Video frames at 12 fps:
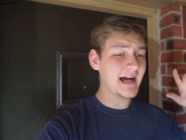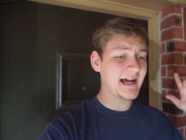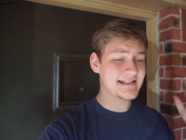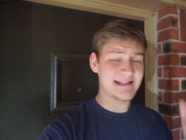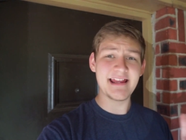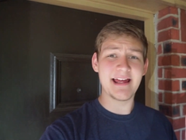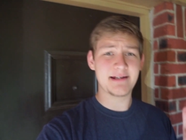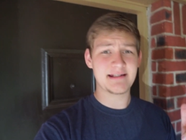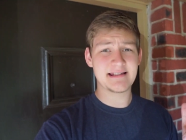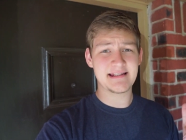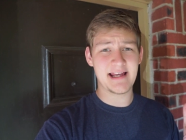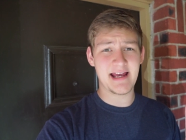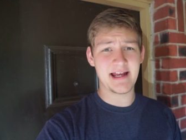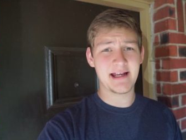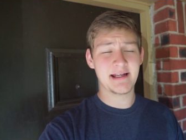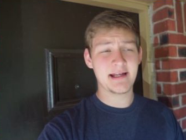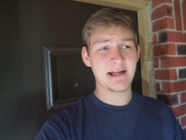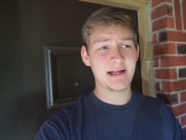I say that to say,
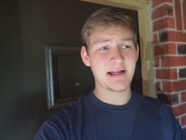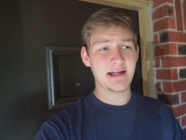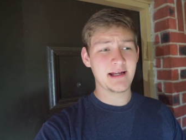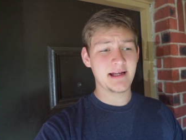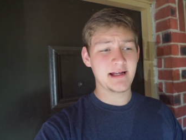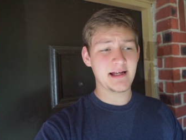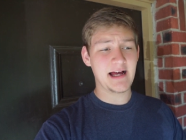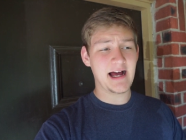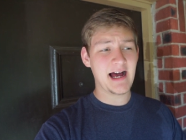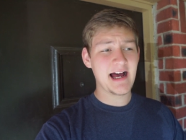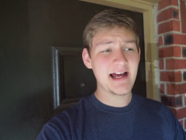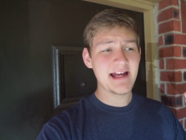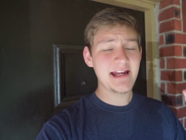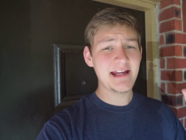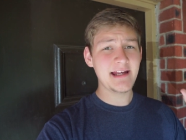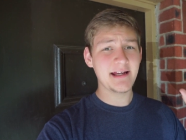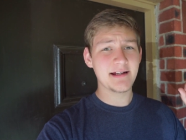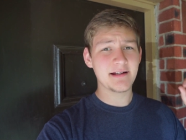
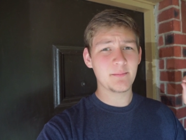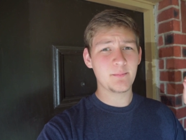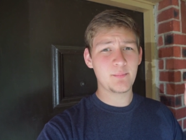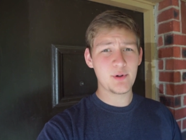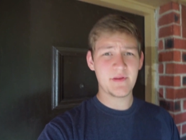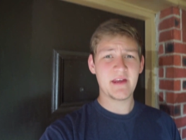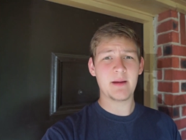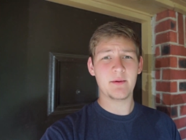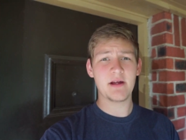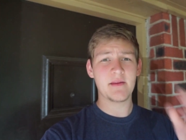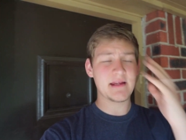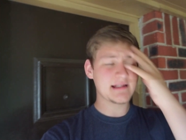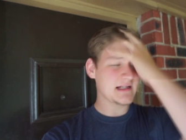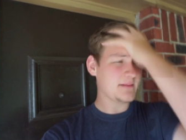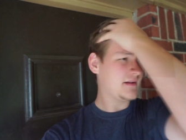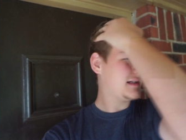I put the camera down last night